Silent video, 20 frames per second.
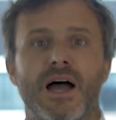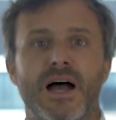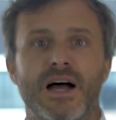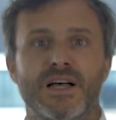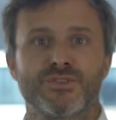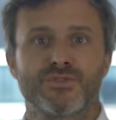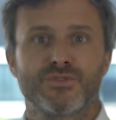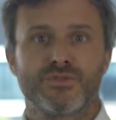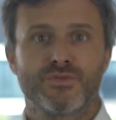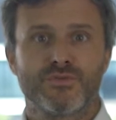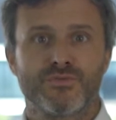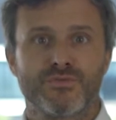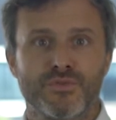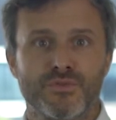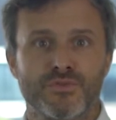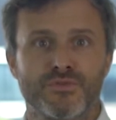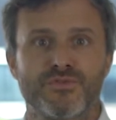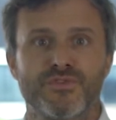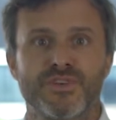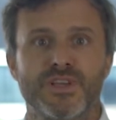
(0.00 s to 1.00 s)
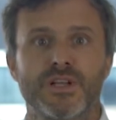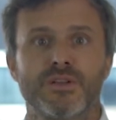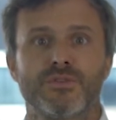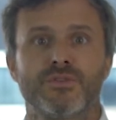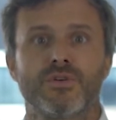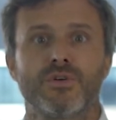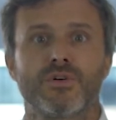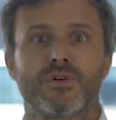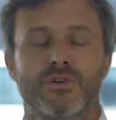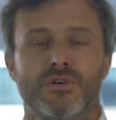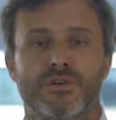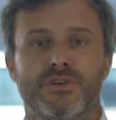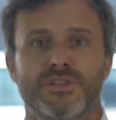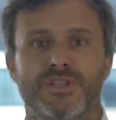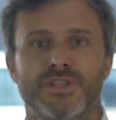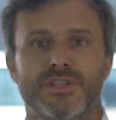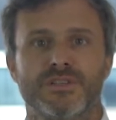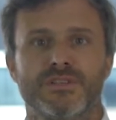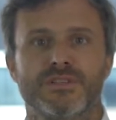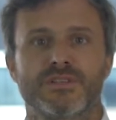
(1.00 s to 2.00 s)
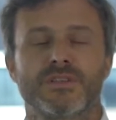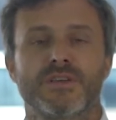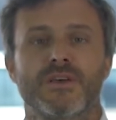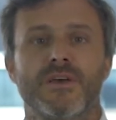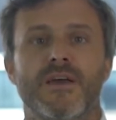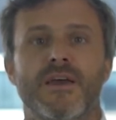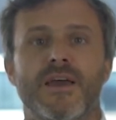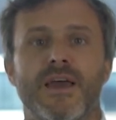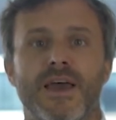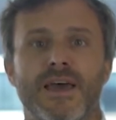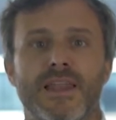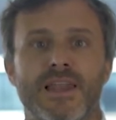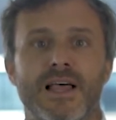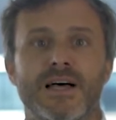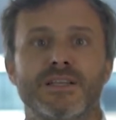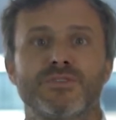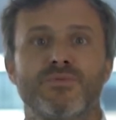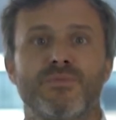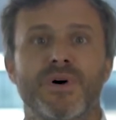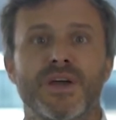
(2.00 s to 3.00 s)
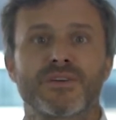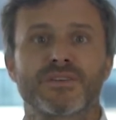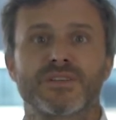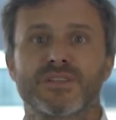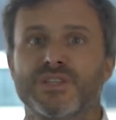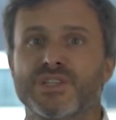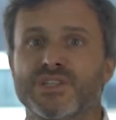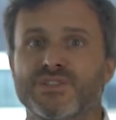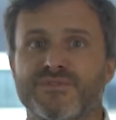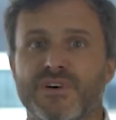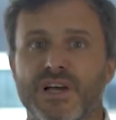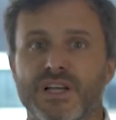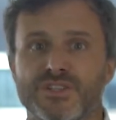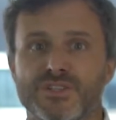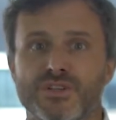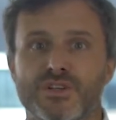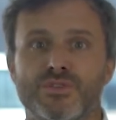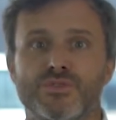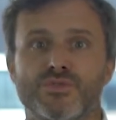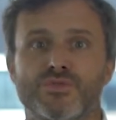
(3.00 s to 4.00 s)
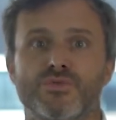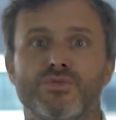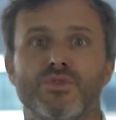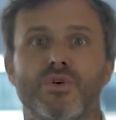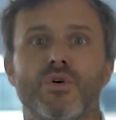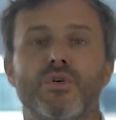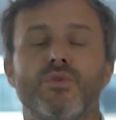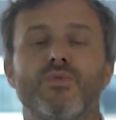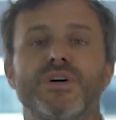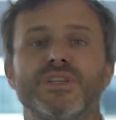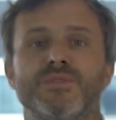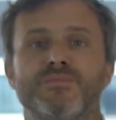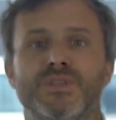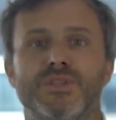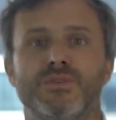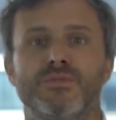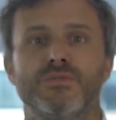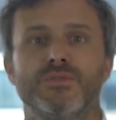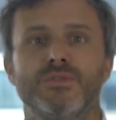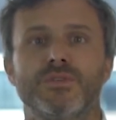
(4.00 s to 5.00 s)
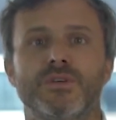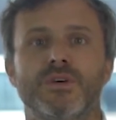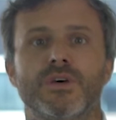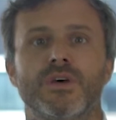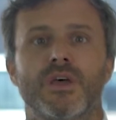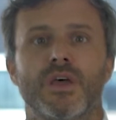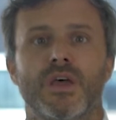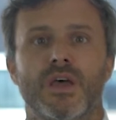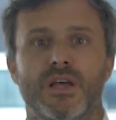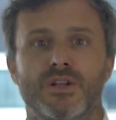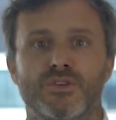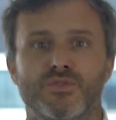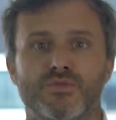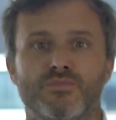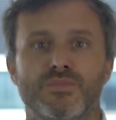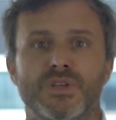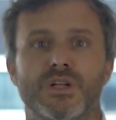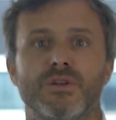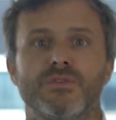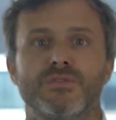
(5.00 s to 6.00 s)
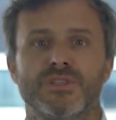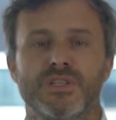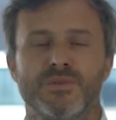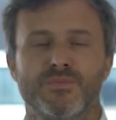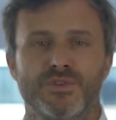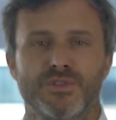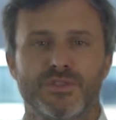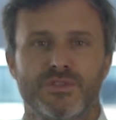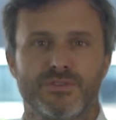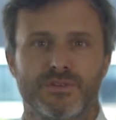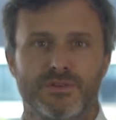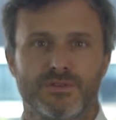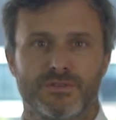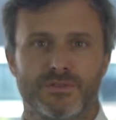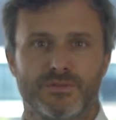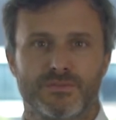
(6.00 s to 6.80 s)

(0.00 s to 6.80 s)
as you fulfill the local needs. And last, the buyer satisfaction should always be good and should be closely monitored.